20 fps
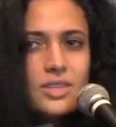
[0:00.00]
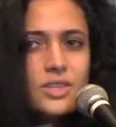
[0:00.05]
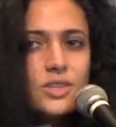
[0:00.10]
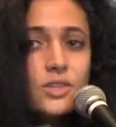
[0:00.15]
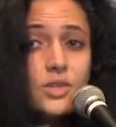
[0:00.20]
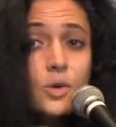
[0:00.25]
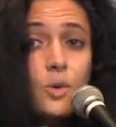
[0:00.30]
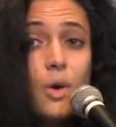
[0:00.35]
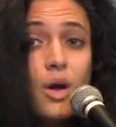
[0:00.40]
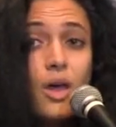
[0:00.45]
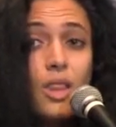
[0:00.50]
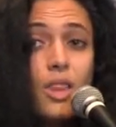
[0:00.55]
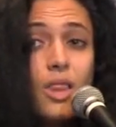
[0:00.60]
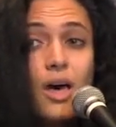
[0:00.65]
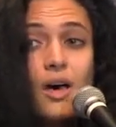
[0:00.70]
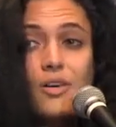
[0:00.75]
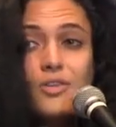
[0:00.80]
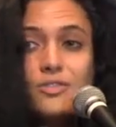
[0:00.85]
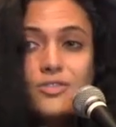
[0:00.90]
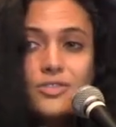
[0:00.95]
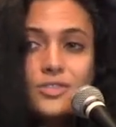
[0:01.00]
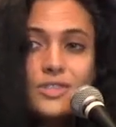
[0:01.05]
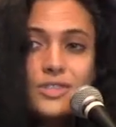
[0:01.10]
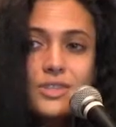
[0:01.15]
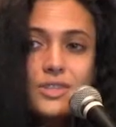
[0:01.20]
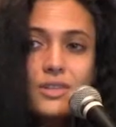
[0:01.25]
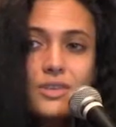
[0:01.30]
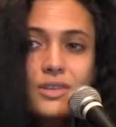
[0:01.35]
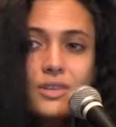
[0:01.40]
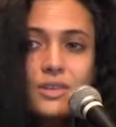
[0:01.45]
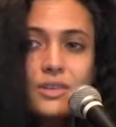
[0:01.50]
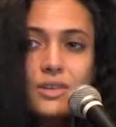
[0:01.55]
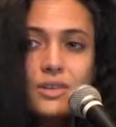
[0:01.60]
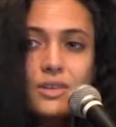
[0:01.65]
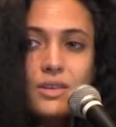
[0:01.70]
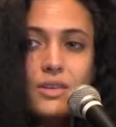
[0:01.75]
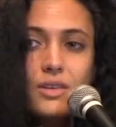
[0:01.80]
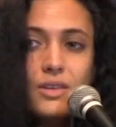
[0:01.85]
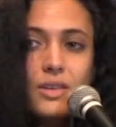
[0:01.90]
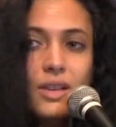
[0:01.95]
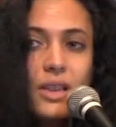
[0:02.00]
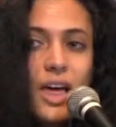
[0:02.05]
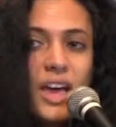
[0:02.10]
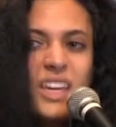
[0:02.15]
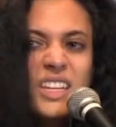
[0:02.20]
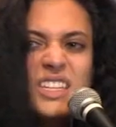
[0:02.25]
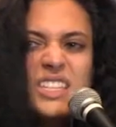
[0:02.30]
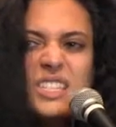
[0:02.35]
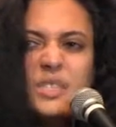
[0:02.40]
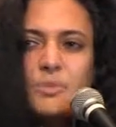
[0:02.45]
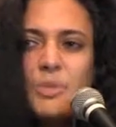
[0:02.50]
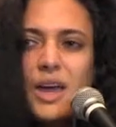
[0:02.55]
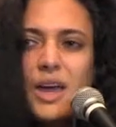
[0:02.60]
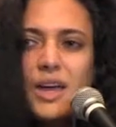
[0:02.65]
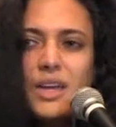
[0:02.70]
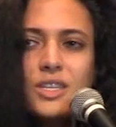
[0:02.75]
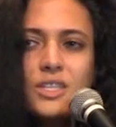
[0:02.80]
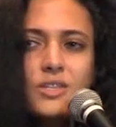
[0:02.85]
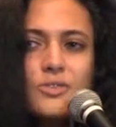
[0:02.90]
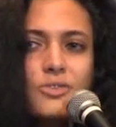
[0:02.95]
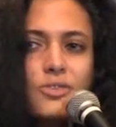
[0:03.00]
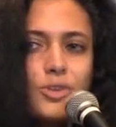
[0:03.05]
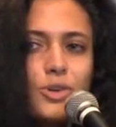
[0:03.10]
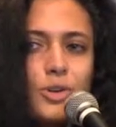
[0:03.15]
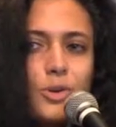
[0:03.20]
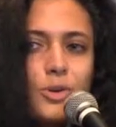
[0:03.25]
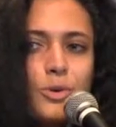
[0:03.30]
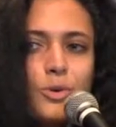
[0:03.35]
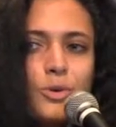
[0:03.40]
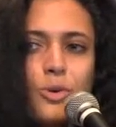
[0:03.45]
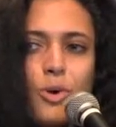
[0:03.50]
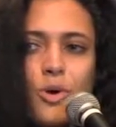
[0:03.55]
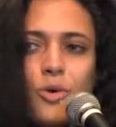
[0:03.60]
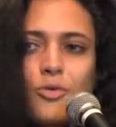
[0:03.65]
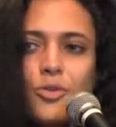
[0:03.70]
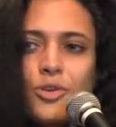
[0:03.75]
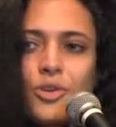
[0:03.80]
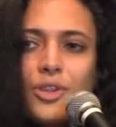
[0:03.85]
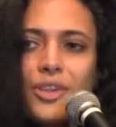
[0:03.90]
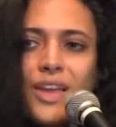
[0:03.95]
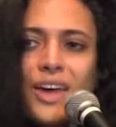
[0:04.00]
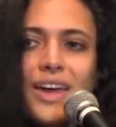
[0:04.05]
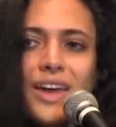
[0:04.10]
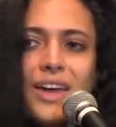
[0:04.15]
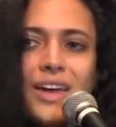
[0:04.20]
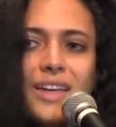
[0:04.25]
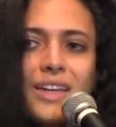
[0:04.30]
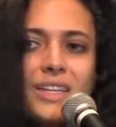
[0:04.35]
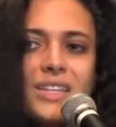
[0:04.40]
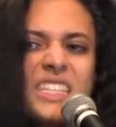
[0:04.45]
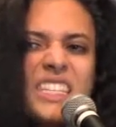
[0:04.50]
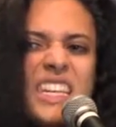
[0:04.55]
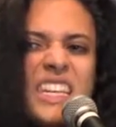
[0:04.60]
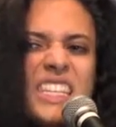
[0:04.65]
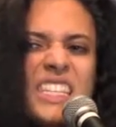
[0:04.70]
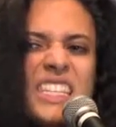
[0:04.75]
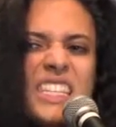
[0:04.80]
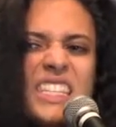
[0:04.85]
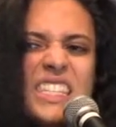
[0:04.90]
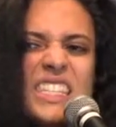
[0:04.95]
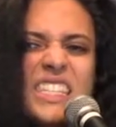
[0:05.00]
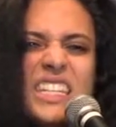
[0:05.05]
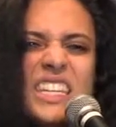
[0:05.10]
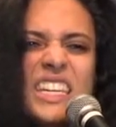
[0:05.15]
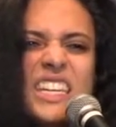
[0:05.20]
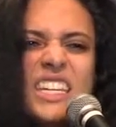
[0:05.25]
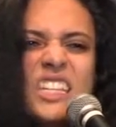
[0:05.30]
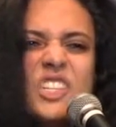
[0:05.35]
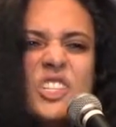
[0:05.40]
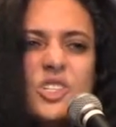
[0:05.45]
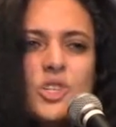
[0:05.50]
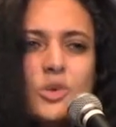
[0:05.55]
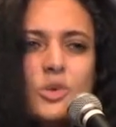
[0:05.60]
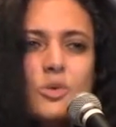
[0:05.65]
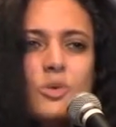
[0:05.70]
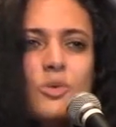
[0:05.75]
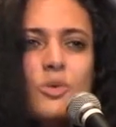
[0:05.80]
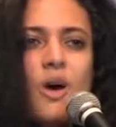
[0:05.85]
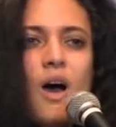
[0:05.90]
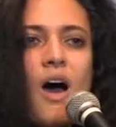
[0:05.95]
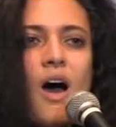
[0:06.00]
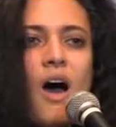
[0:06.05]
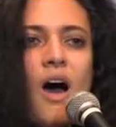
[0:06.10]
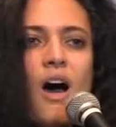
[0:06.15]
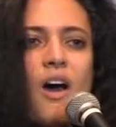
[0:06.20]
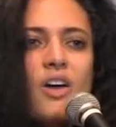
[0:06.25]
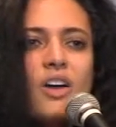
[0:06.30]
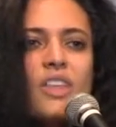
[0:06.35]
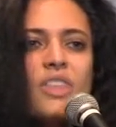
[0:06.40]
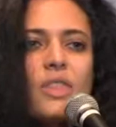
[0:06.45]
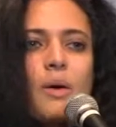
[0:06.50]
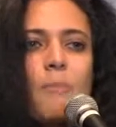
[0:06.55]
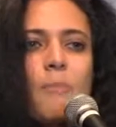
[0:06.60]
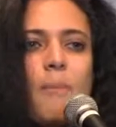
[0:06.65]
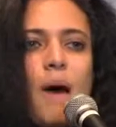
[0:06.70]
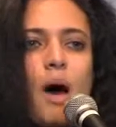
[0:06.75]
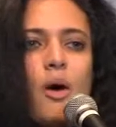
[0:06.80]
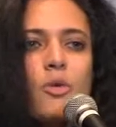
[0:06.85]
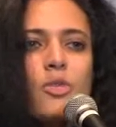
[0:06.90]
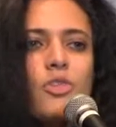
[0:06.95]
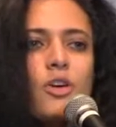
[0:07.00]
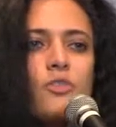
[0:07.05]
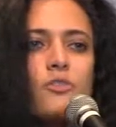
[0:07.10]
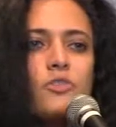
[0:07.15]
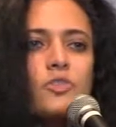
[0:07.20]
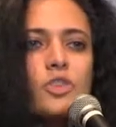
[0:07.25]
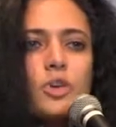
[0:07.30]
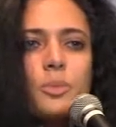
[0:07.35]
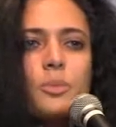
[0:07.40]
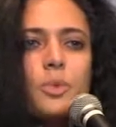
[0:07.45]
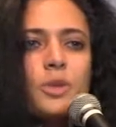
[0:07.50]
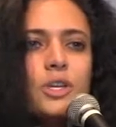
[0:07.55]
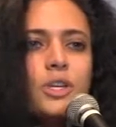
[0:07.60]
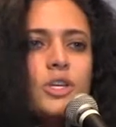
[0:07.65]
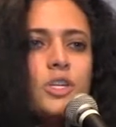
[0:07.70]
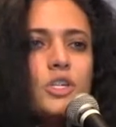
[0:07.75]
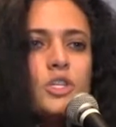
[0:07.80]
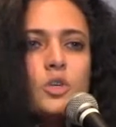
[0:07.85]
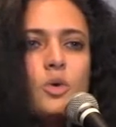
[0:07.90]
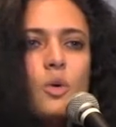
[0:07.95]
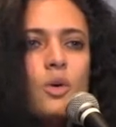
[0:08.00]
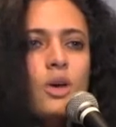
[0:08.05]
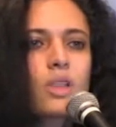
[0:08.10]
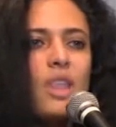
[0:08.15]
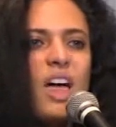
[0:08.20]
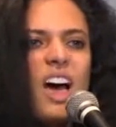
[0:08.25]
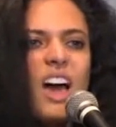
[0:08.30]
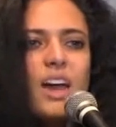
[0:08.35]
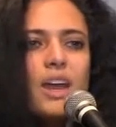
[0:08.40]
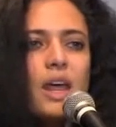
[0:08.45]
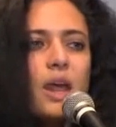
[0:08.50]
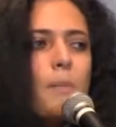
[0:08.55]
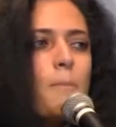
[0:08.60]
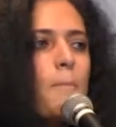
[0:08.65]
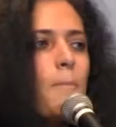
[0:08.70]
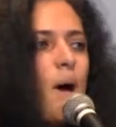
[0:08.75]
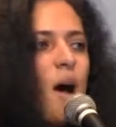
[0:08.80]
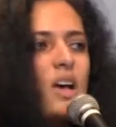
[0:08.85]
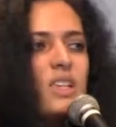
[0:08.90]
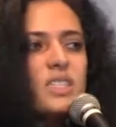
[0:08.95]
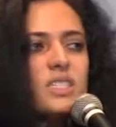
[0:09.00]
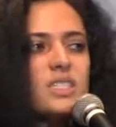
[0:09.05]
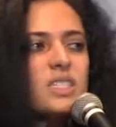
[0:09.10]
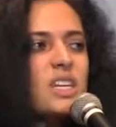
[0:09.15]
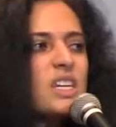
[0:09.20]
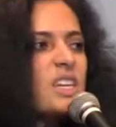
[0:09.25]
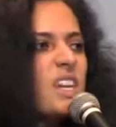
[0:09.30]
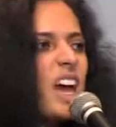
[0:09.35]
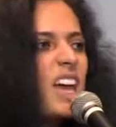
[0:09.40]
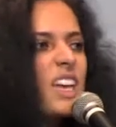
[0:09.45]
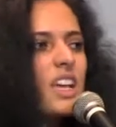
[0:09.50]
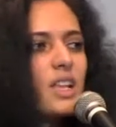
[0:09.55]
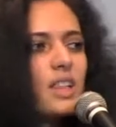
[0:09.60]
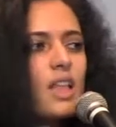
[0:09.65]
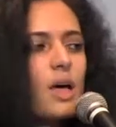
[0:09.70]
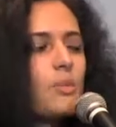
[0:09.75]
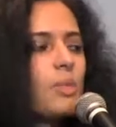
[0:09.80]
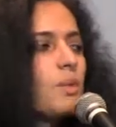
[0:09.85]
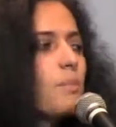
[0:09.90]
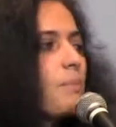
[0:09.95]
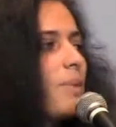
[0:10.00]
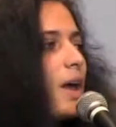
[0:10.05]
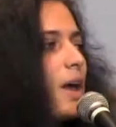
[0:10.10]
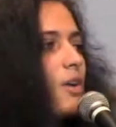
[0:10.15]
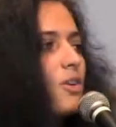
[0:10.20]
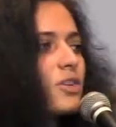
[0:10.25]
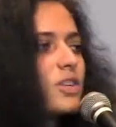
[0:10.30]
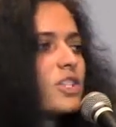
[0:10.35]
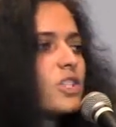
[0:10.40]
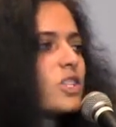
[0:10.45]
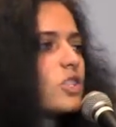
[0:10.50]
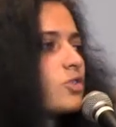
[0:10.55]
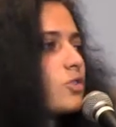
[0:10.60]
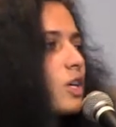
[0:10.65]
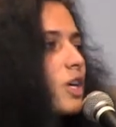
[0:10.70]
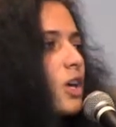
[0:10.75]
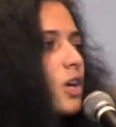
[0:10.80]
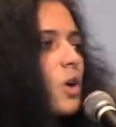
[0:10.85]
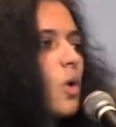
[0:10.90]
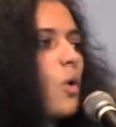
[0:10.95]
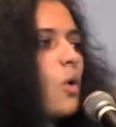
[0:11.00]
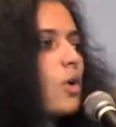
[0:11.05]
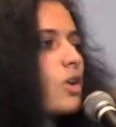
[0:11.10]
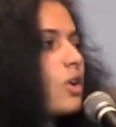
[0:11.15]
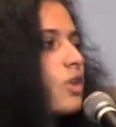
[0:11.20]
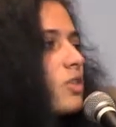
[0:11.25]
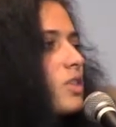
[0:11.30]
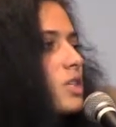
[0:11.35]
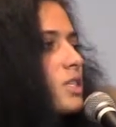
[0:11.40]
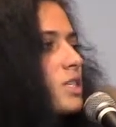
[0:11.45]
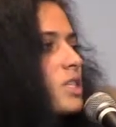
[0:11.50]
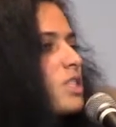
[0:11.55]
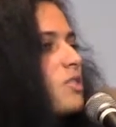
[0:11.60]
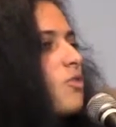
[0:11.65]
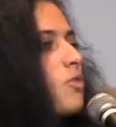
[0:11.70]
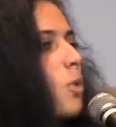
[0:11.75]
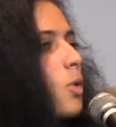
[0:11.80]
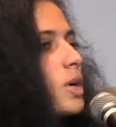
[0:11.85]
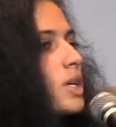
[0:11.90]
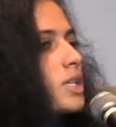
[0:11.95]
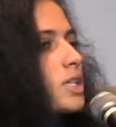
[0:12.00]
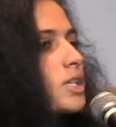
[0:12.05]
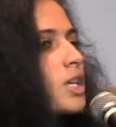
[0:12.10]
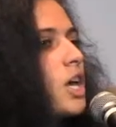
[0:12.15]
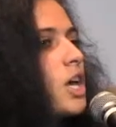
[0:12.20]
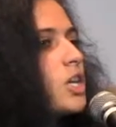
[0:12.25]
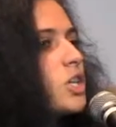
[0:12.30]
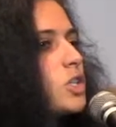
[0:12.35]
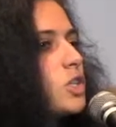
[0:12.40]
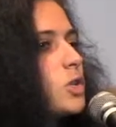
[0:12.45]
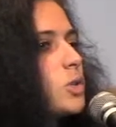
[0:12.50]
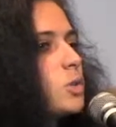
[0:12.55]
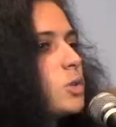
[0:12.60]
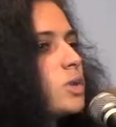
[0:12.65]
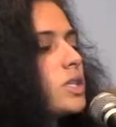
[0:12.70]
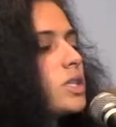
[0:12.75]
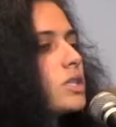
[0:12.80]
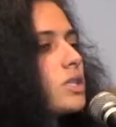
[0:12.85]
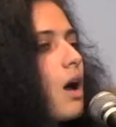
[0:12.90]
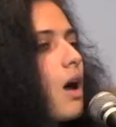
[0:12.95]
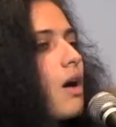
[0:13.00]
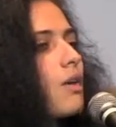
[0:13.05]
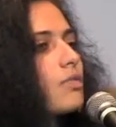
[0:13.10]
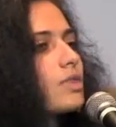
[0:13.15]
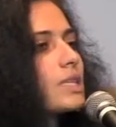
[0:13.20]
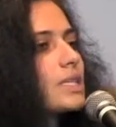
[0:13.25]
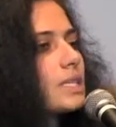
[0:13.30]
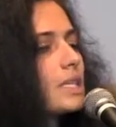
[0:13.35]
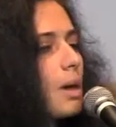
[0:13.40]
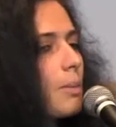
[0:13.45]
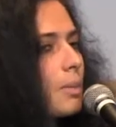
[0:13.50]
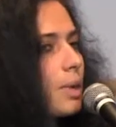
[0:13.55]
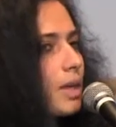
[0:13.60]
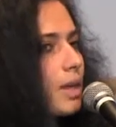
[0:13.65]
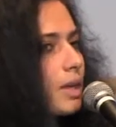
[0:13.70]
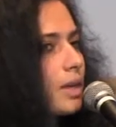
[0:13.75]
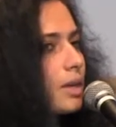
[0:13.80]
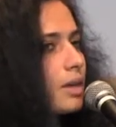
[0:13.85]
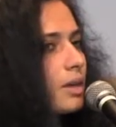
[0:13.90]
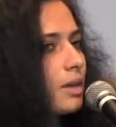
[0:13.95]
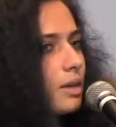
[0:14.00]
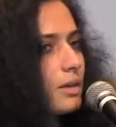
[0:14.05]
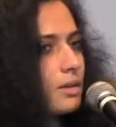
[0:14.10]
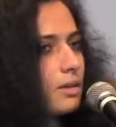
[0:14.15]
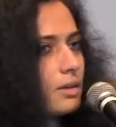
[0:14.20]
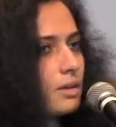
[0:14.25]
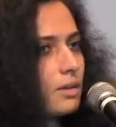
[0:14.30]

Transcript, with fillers: as you are loved. Light spans for you over land and sea, and you are in the mouth of Tripoli shoreline and Boston nightclub and Paris street corner. This is voice too soft, Samhina.